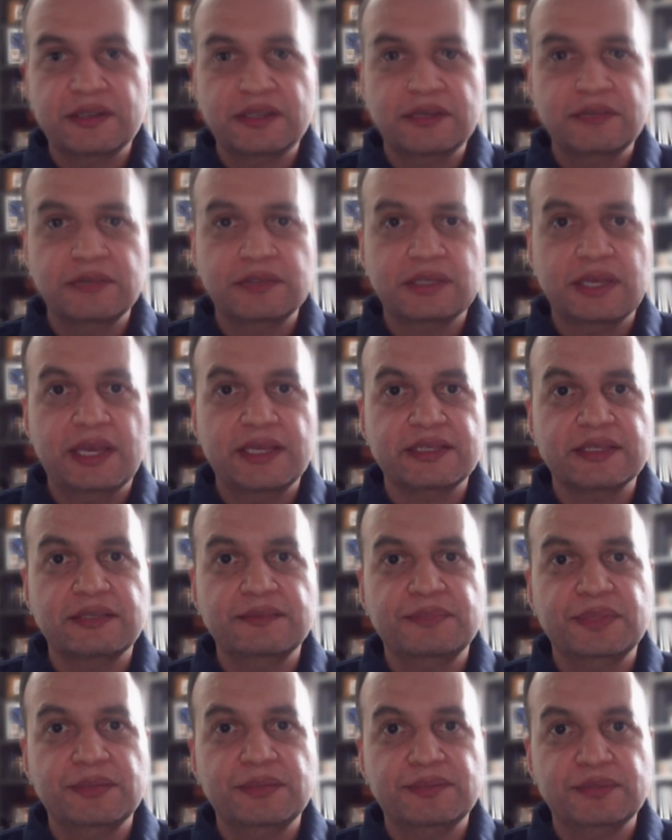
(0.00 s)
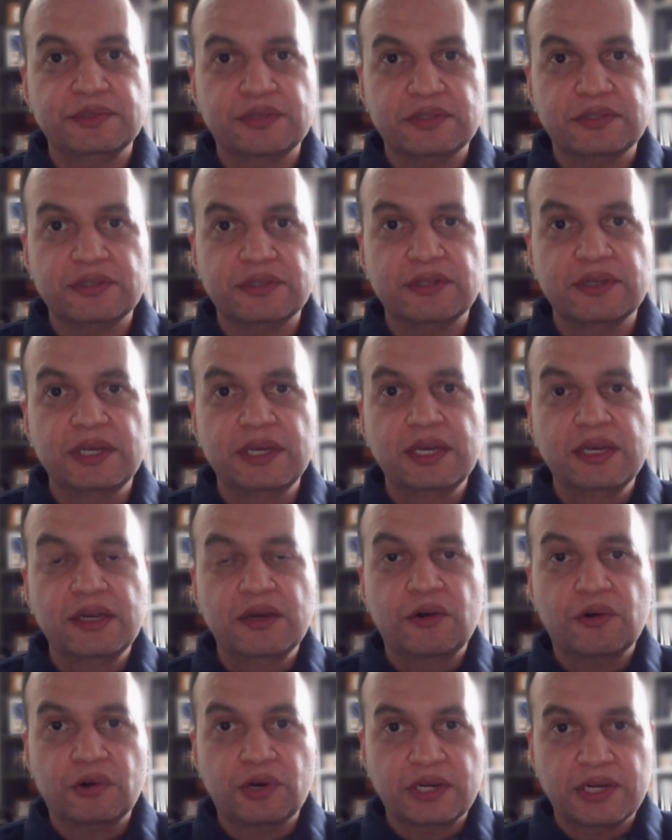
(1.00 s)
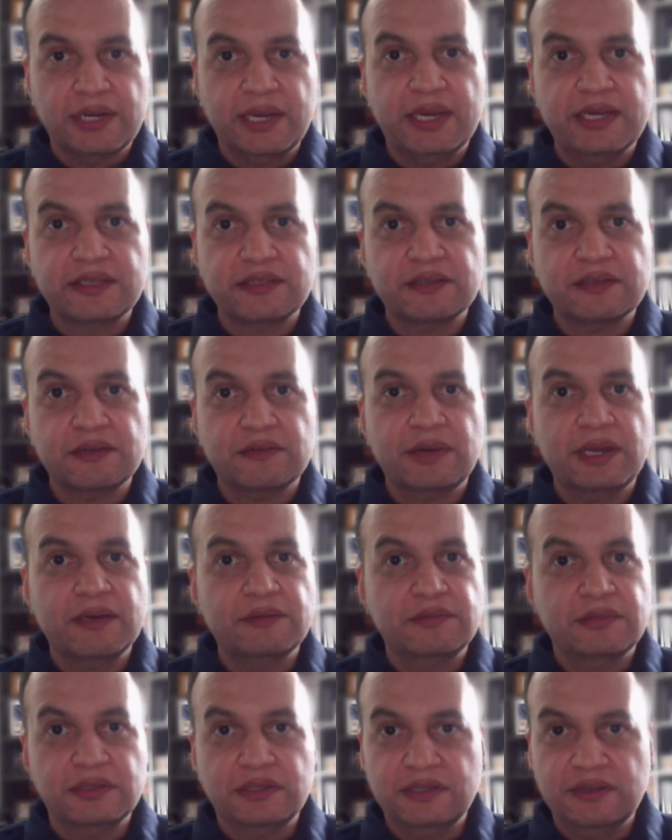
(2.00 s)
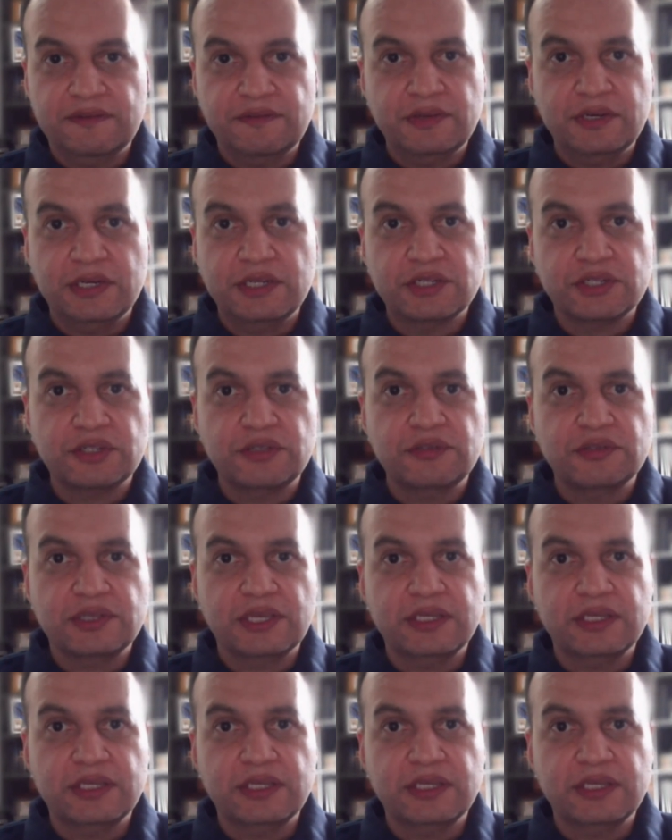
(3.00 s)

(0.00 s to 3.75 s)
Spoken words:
He was asking people to organize around the different issues,